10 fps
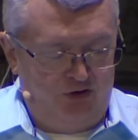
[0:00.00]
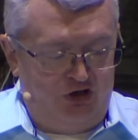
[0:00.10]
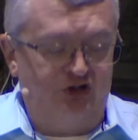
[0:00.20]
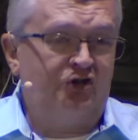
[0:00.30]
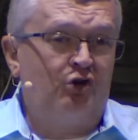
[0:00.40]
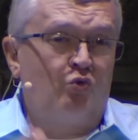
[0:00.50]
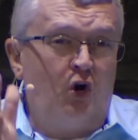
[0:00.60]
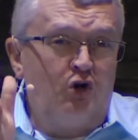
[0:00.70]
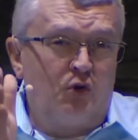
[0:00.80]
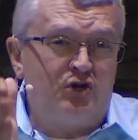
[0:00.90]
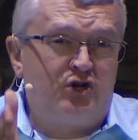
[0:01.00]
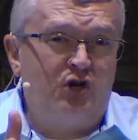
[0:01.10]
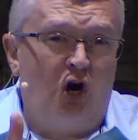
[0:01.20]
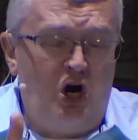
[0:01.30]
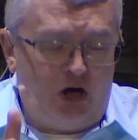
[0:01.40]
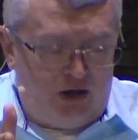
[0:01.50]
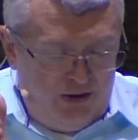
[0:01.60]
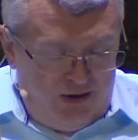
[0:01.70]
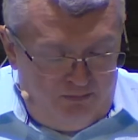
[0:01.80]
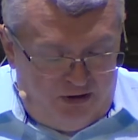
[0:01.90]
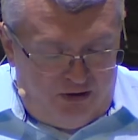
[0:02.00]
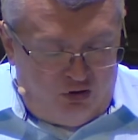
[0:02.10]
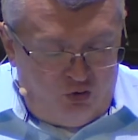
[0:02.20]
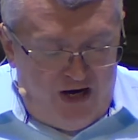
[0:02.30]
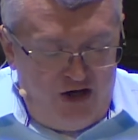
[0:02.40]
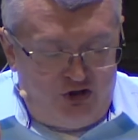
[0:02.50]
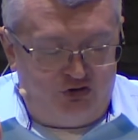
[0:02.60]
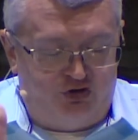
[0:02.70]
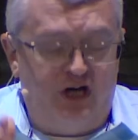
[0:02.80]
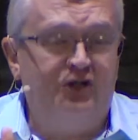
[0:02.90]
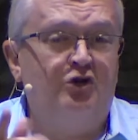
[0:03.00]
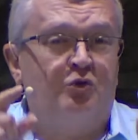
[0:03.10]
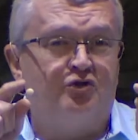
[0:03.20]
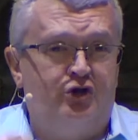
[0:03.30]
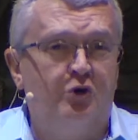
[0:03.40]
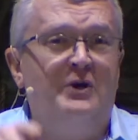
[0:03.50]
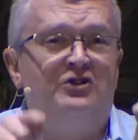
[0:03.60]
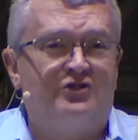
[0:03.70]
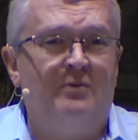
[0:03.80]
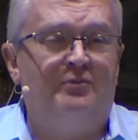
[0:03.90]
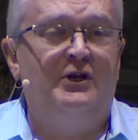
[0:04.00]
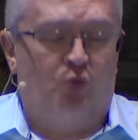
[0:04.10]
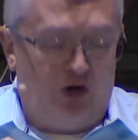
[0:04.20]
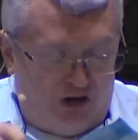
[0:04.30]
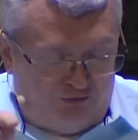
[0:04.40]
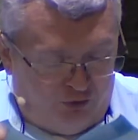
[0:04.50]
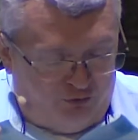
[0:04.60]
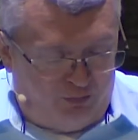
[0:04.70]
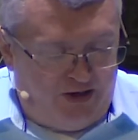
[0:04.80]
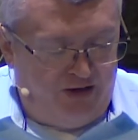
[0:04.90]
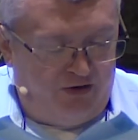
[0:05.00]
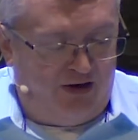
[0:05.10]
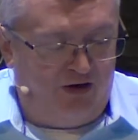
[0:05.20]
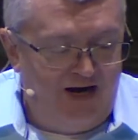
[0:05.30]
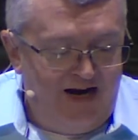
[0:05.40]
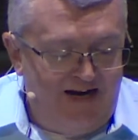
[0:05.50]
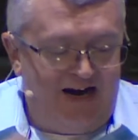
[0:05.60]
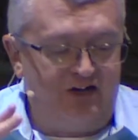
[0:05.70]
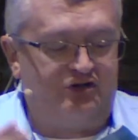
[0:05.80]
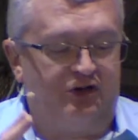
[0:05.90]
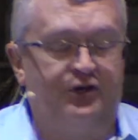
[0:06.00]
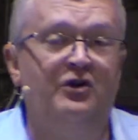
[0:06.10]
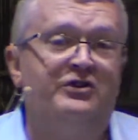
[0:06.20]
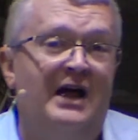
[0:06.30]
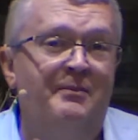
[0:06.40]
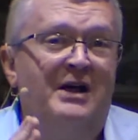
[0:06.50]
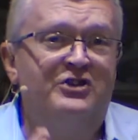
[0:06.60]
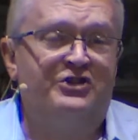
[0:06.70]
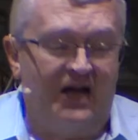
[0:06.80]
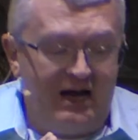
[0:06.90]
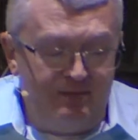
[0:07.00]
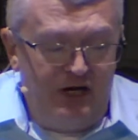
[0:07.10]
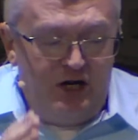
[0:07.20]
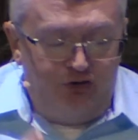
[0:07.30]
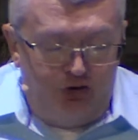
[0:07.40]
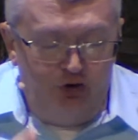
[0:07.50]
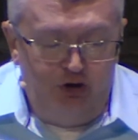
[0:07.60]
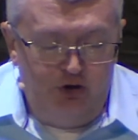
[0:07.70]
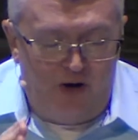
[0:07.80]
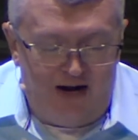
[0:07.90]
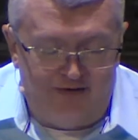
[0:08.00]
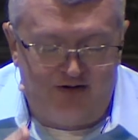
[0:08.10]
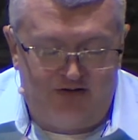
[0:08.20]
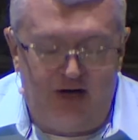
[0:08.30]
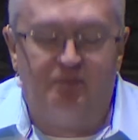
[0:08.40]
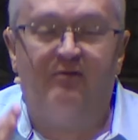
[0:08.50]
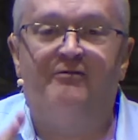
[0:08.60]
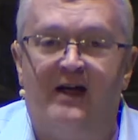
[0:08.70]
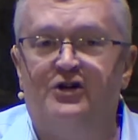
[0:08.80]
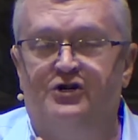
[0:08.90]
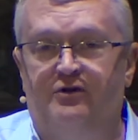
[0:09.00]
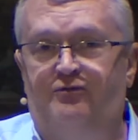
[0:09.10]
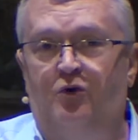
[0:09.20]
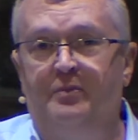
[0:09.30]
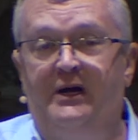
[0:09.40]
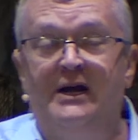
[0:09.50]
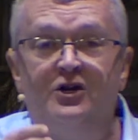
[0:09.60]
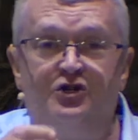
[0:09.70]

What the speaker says: Jesus' words were stark but gracious. Jesus was doing something wonderful for Peter here. He asks a third time, Simon, do you have a deep affection for me?